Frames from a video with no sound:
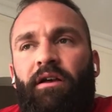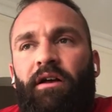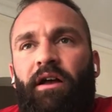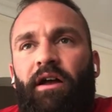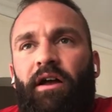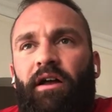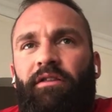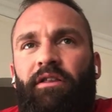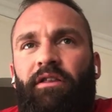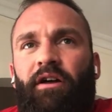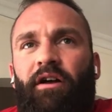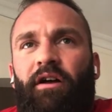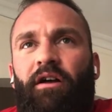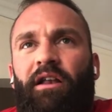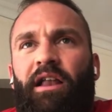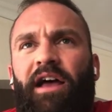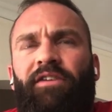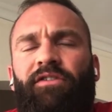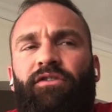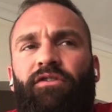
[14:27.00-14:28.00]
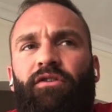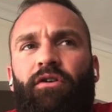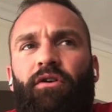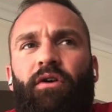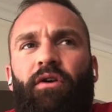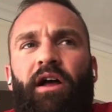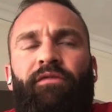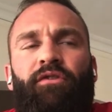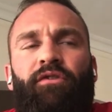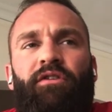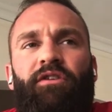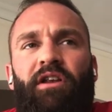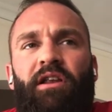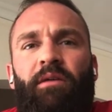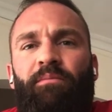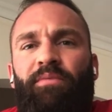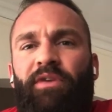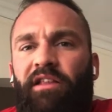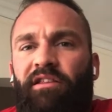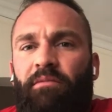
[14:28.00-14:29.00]
And uh, last year, after the
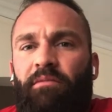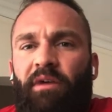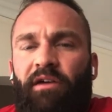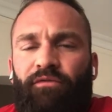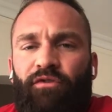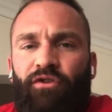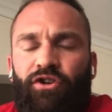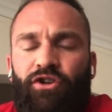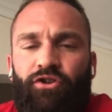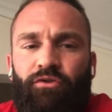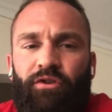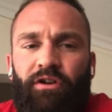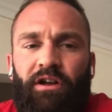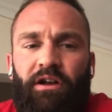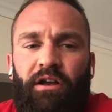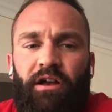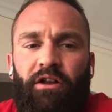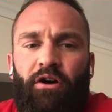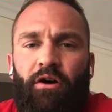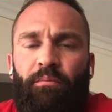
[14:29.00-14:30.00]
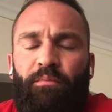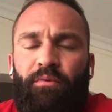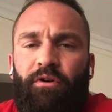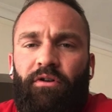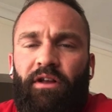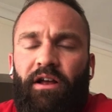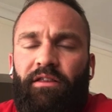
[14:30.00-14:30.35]
Olympia, I did my first show in, in Open.